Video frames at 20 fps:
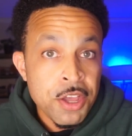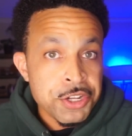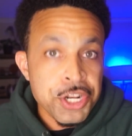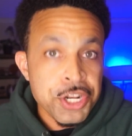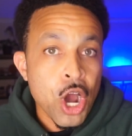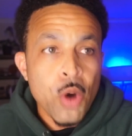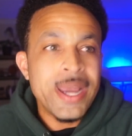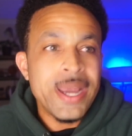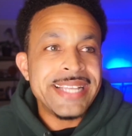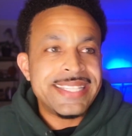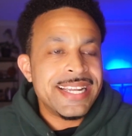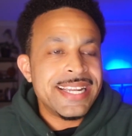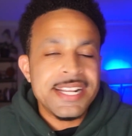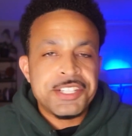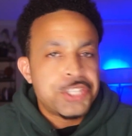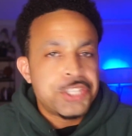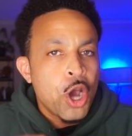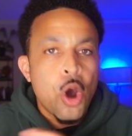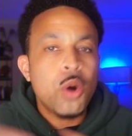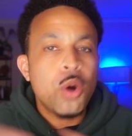No, he didn't
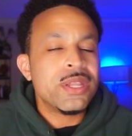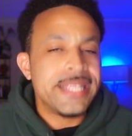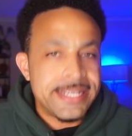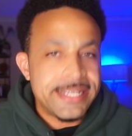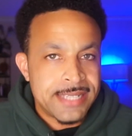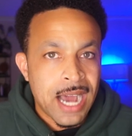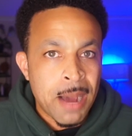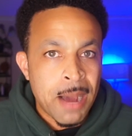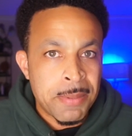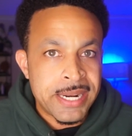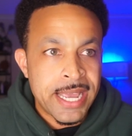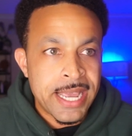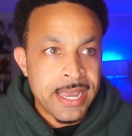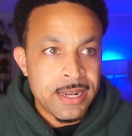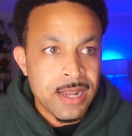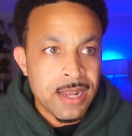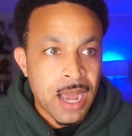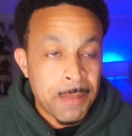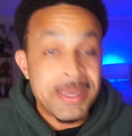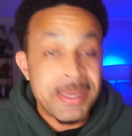totally
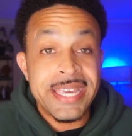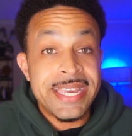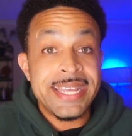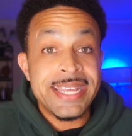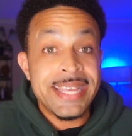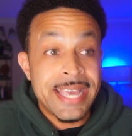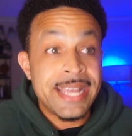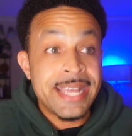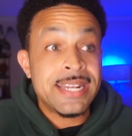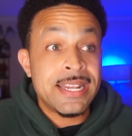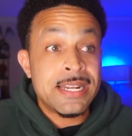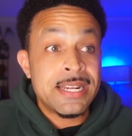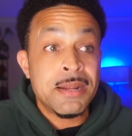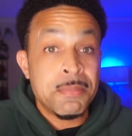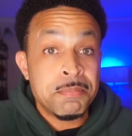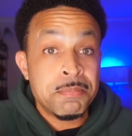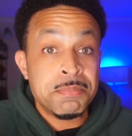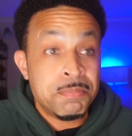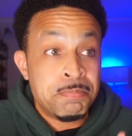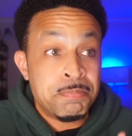dominate. I mean, he ended up
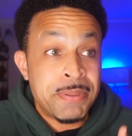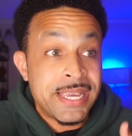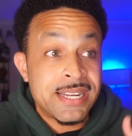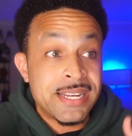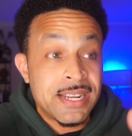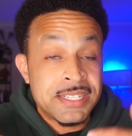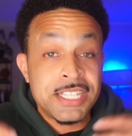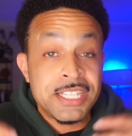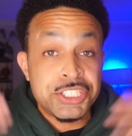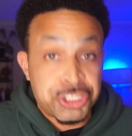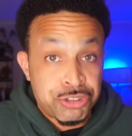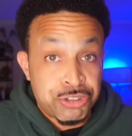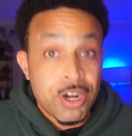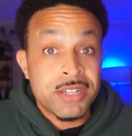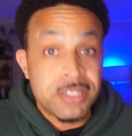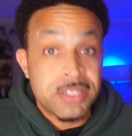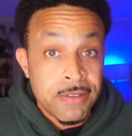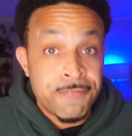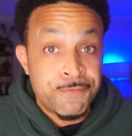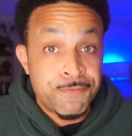being a
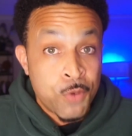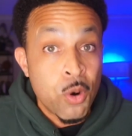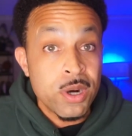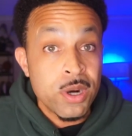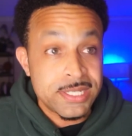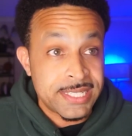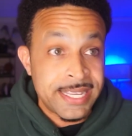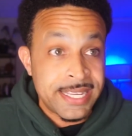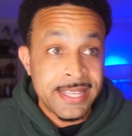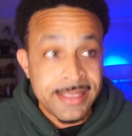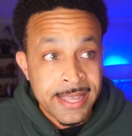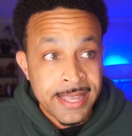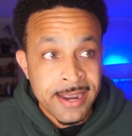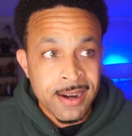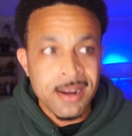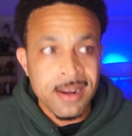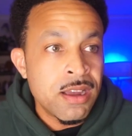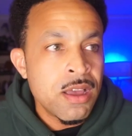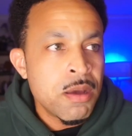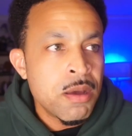destructive force in
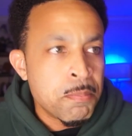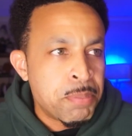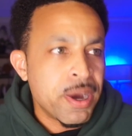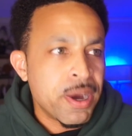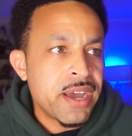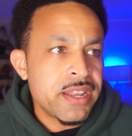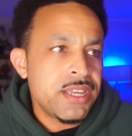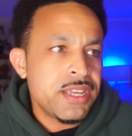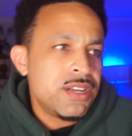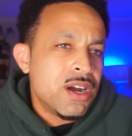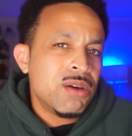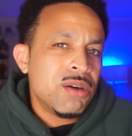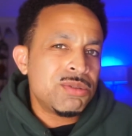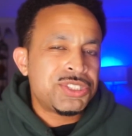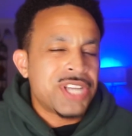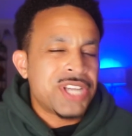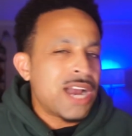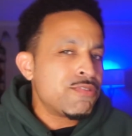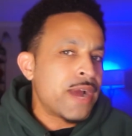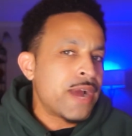there. But, you know,
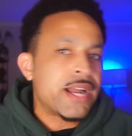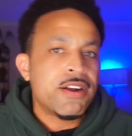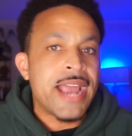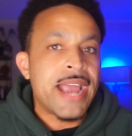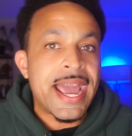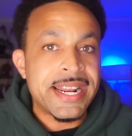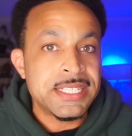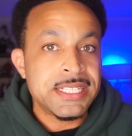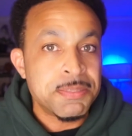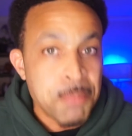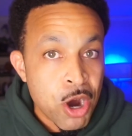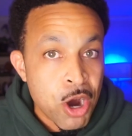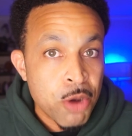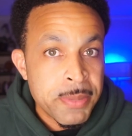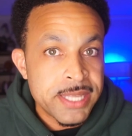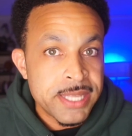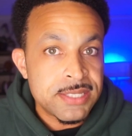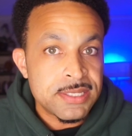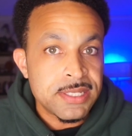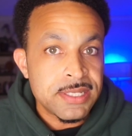John Ryder had his
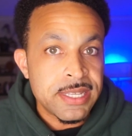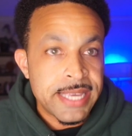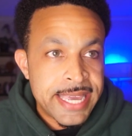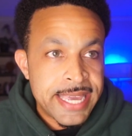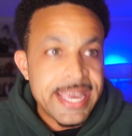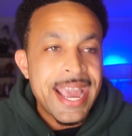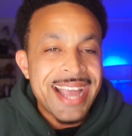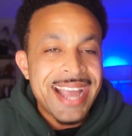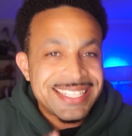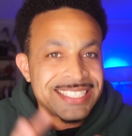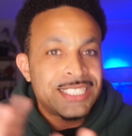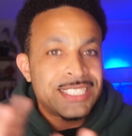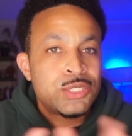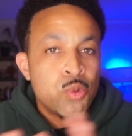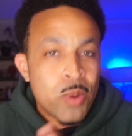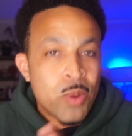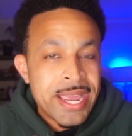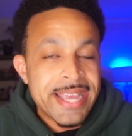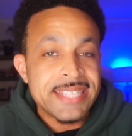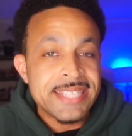moments. He had
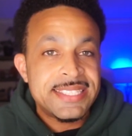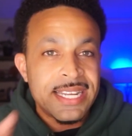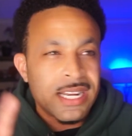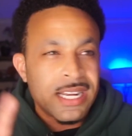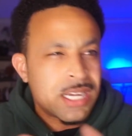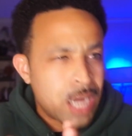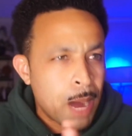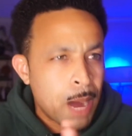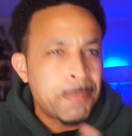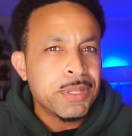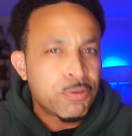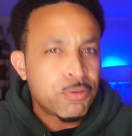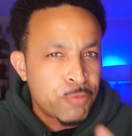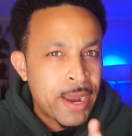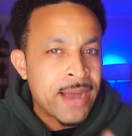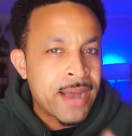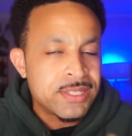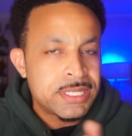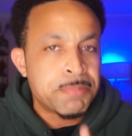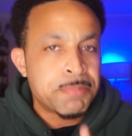swings in a couple of
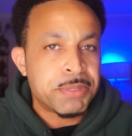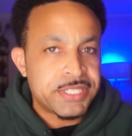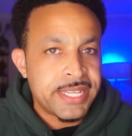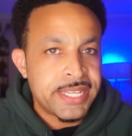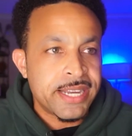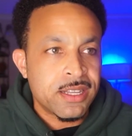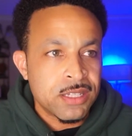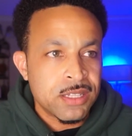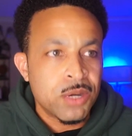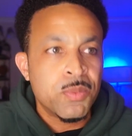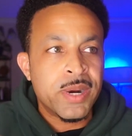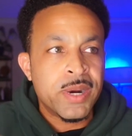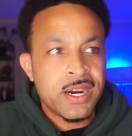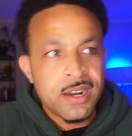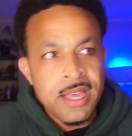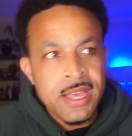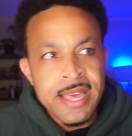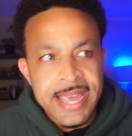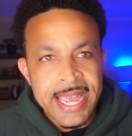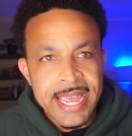rounds in particular where
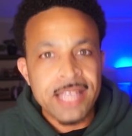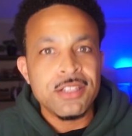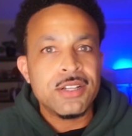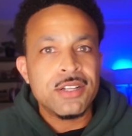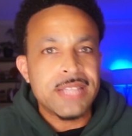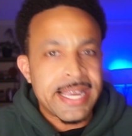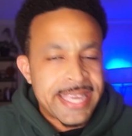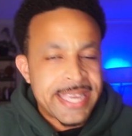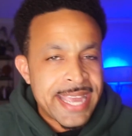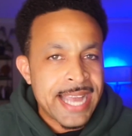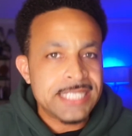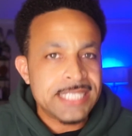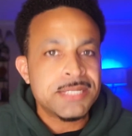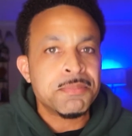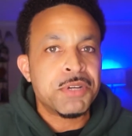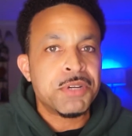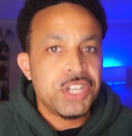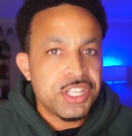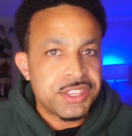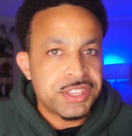it looked like he had
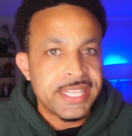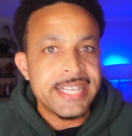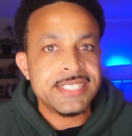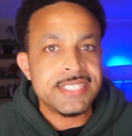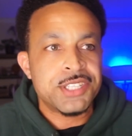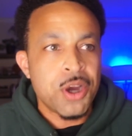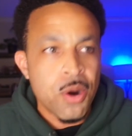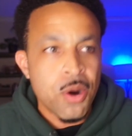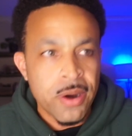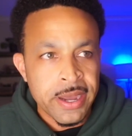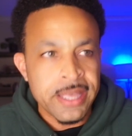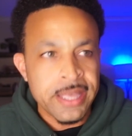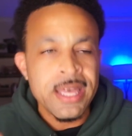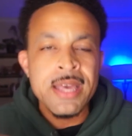some good things going.